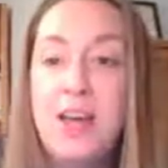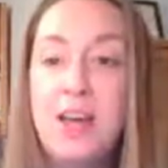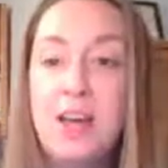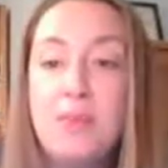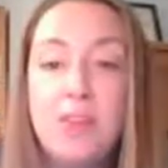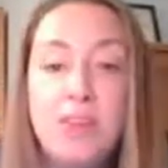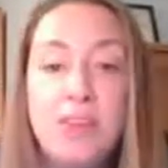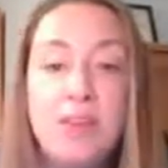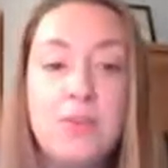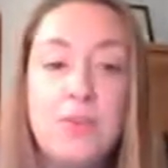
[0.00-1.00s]
The other
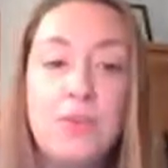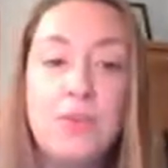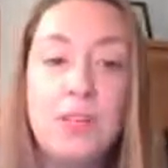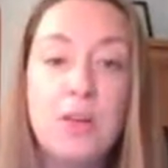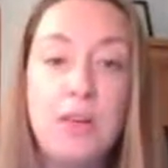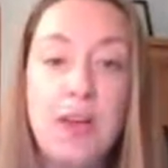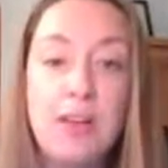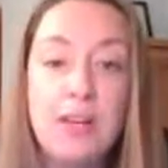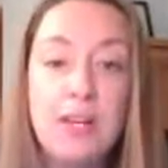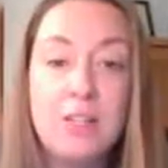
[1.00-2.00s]
thing that works really
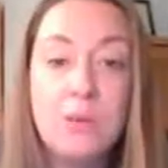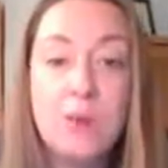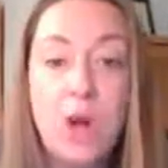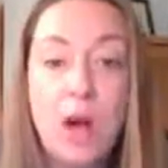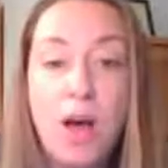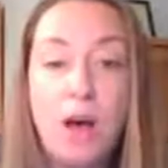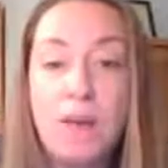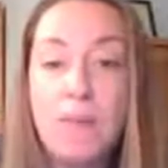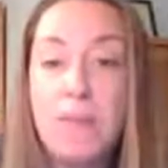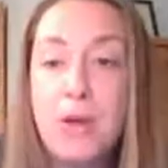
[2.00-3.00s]
well is raw